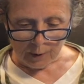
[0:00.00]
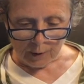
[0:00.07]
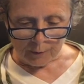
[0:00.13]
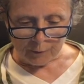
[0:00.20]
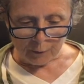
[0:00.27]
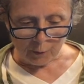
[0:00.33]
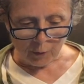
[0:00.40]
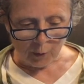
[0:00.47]

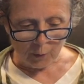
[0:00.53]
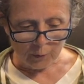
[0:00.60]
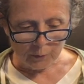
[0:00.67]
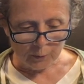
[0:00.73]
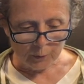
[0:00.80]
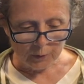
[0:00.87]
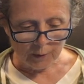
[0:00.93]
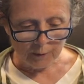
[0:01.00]
For those
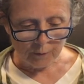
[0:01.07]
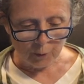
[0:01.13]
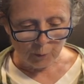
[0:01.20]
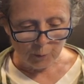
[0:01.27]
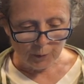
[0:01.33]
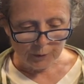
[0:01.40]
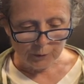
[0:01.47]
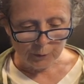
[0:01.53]
who love the
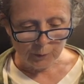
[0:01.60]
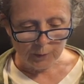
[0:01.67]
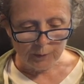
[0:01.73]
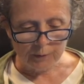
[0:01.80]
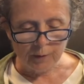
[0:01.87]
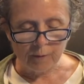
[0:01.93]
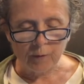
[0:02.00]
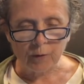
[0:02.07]
mysteries
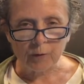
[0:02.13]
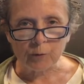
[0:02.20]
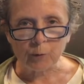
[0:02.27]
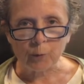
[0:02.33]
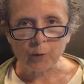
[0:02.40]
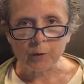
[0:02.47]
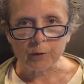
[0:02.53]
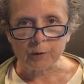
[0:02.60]
of this
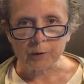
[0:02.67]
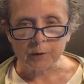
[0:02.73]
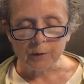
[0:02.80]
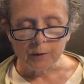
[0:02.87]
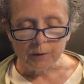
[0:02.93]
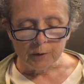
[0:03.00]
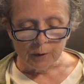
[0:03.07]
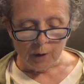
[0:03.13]
world,
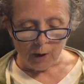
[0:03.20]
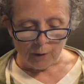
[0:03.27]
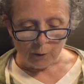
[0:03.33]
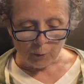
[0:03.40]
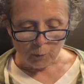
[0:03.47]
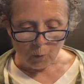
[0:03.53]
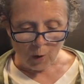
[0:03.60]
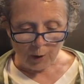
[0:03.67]
the
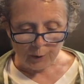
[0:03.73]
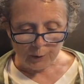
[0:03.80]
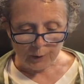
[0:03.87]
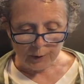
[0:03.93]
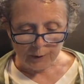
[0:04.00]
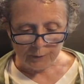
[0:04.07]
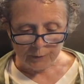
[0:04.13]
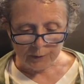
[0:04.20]
water
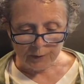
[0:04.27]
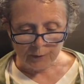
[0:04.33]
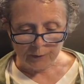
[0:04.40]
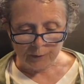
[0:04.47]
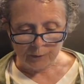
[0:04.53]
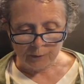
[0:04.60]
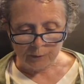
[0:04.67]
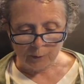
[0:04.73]
gift is
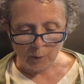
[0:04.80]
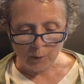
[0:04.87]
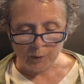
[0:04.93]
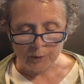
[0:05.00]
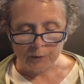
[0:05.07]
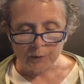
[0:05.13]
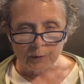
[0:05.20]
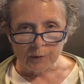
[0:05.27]
a
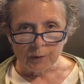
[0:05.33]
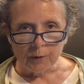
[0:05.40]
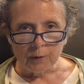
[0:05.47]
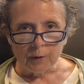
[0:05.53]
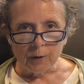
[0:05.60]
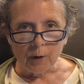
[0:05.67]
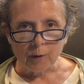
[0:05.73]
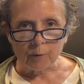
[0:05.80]
source
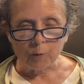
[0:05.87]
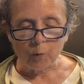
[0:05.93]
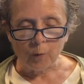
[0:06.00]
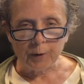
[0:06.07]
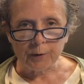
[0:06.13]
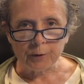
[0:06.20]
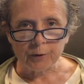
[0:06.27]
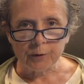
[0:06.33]
of
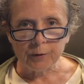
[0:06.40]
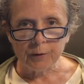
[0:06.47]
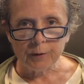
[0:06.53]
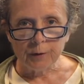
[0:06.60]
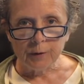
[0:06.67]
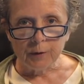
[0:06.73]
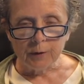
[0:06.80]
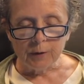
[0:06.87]
wonder
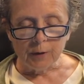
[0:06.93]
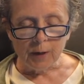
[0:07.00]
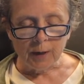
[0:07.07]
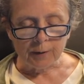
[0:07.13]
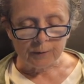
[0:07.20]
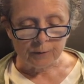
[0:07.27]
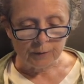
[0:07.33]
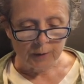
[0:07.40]

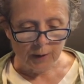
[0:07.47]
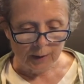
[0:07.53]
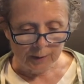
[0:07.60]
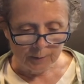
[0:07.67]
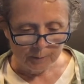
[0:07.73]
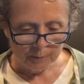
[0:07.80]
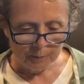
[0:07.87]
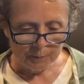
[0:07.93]
and delight.
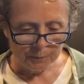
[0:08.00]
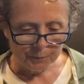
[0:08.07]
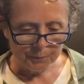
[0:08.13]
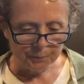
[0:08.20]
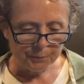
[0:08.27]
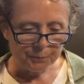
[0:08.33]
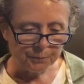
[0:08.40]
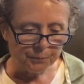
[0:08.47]

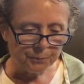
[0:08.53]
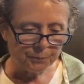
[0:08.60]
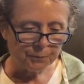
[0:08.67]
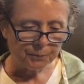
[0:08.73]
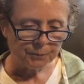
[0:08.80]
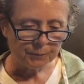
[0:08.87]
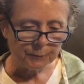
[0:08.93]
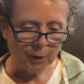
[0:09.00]

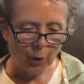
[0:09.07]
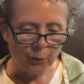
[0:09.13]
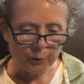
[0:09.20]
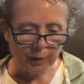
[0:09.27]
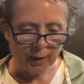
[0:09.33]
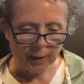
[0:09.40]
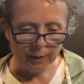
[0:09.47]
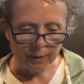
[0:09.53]

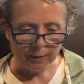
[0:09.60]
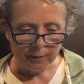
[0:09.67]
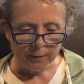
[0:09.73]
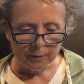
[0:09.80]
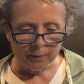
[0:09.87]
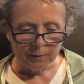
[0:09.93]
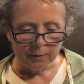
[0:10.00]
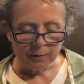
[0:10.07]
Okay.
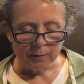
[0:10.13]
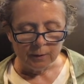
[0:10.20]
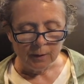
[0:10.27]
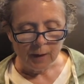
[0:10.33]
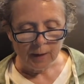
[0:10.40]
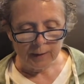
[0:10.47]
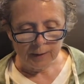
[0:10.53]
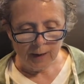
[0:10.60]

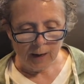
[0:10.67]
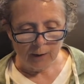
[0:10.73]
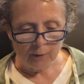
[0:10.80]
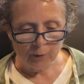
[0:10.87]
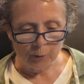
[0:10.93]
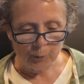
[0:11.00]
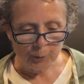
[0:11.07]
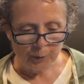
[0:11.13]
And now the
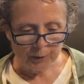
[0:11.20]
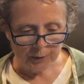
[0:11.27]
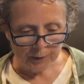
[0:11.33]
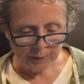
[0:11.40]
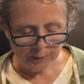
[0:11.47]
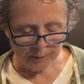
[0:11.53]
book.